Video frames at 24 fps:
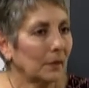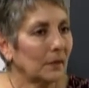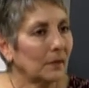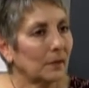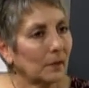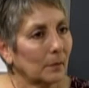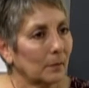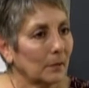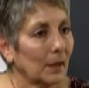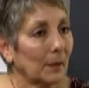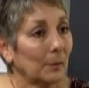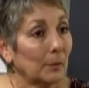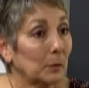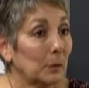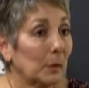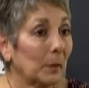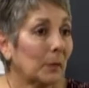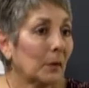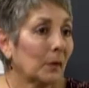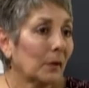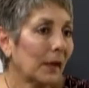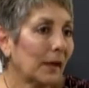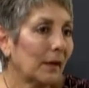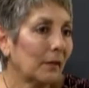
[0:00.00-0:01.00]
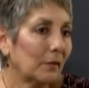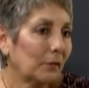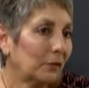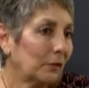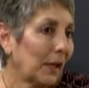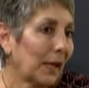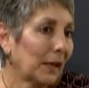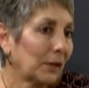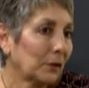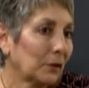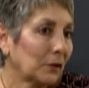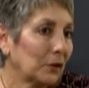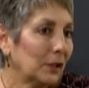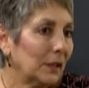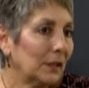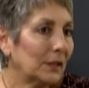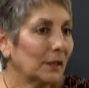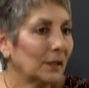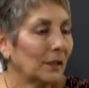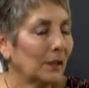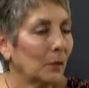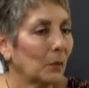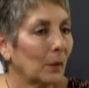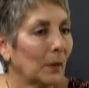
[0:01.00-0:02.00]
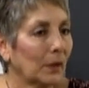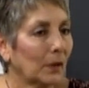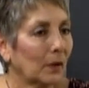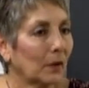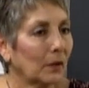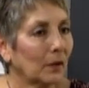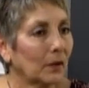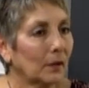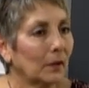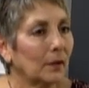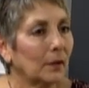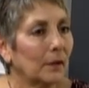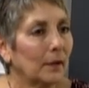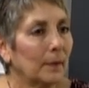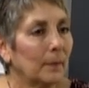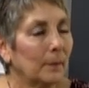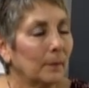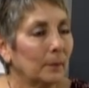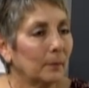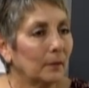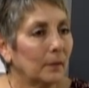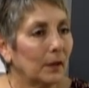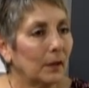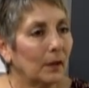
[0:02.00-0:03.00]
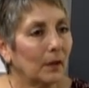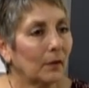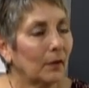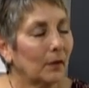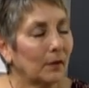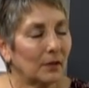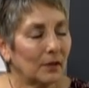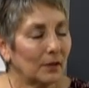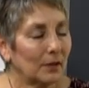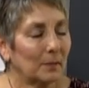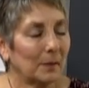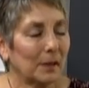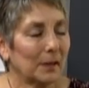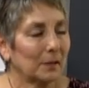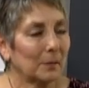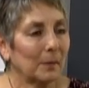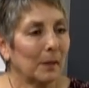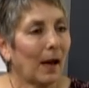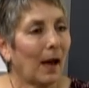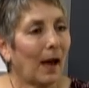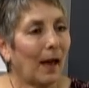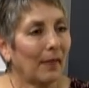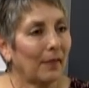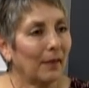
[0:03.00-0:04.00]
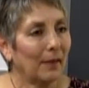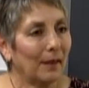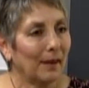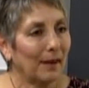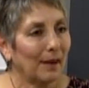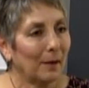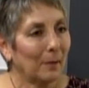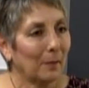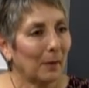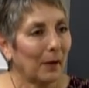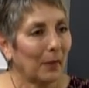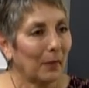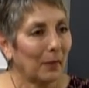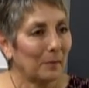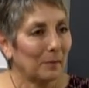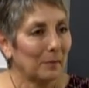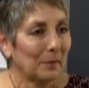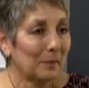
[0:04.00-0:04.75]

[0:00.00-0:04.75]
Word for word: Sometimes people like flannel sheets in the winter, and you know, it just makes me hot thinking about them. But oh, my,